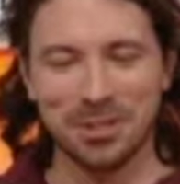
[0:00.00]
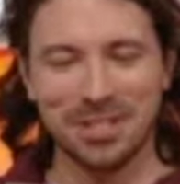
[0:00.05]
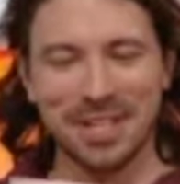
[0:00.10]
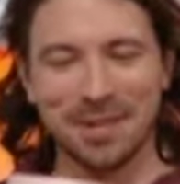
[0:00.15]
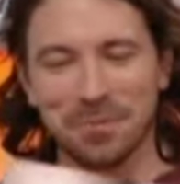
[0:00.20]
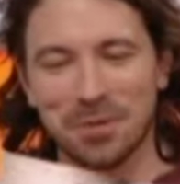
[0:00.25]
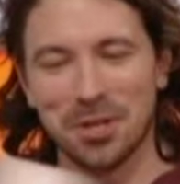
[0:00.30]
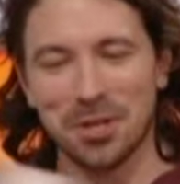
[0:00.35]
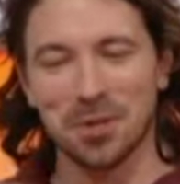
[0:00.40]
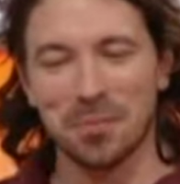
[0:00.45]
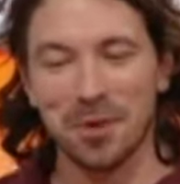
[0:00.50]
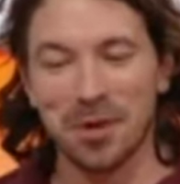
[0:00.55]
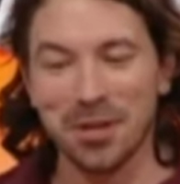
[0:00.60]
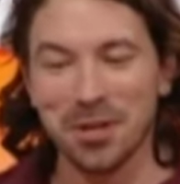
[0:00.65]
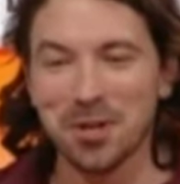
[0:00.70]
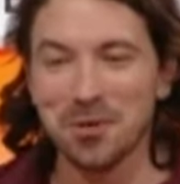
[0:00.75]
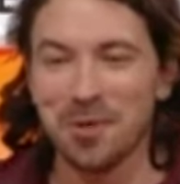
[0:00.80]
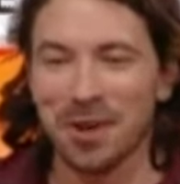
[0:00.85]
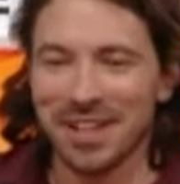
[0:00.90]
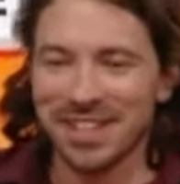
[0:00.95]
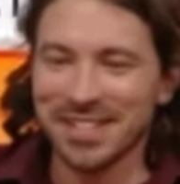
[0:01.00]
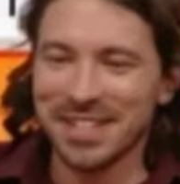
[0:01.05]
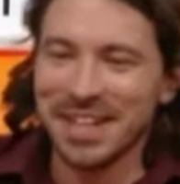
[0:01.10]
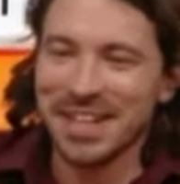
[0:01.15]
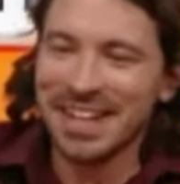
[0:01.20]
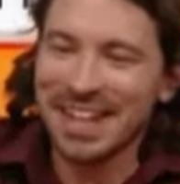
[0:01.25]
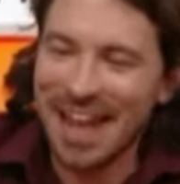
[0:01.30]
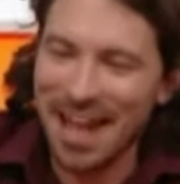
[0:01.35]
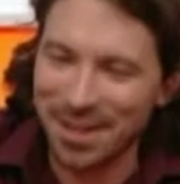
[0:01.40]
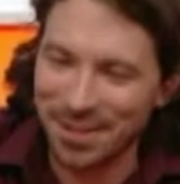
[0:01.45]
juices in when you can put new
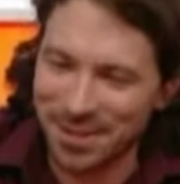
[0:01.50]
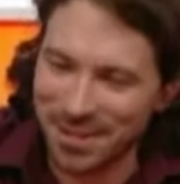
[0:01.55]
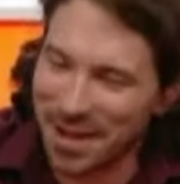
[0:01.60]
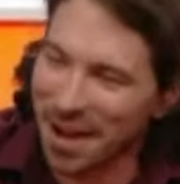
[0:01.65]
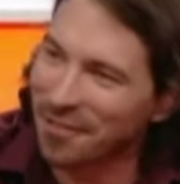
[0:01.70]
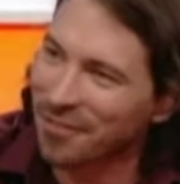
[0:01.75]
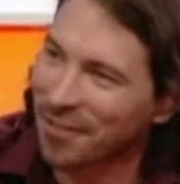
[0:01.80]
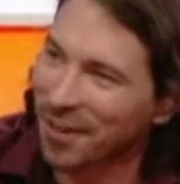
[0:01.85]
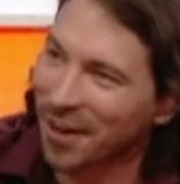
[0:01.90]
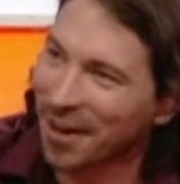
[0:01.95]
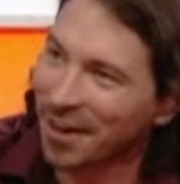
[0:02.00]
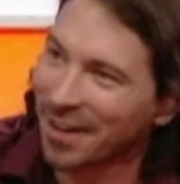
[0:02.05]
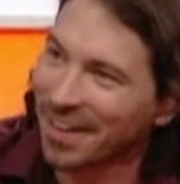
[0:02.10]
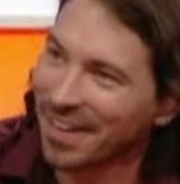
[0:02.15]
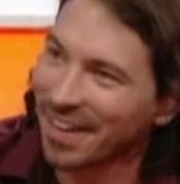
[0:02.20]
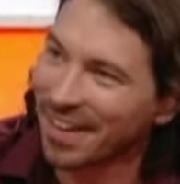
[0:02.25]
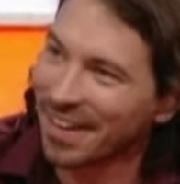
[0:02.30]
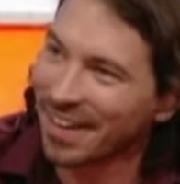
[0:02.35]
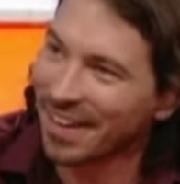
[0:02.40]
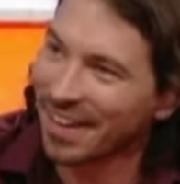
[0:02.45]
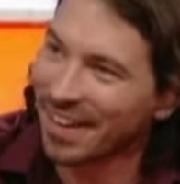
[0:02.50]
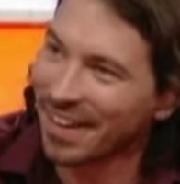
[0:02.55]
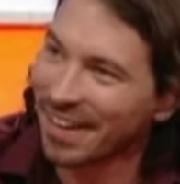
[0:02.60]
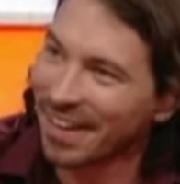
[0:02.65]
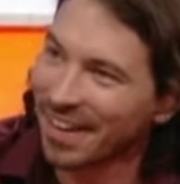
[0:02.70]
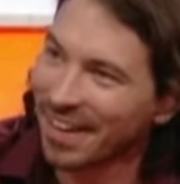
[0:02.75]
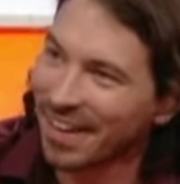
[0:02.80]
ones in and stuff her? He's trying to.